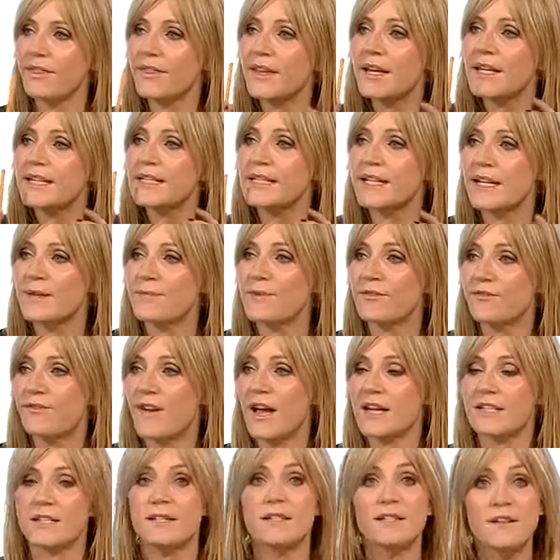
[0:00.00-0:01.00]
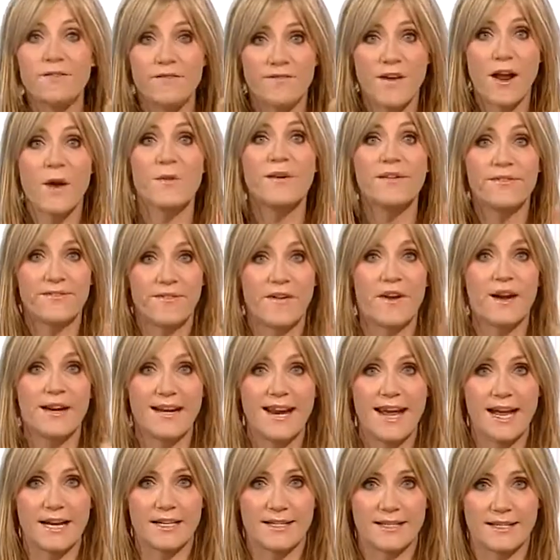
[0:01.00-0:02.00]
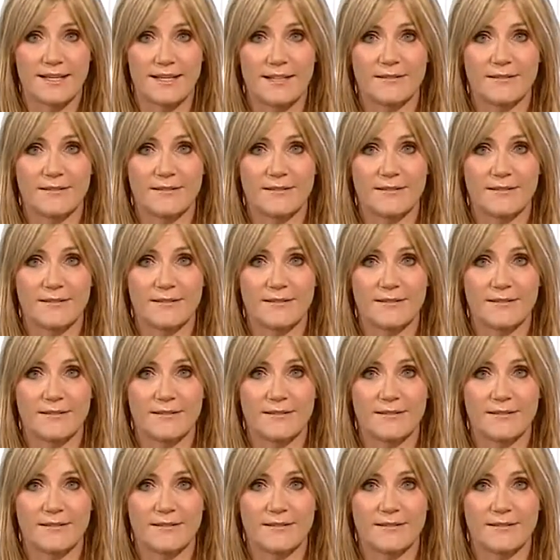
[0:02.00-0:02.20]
I think Steve McFadden's a very fine actor.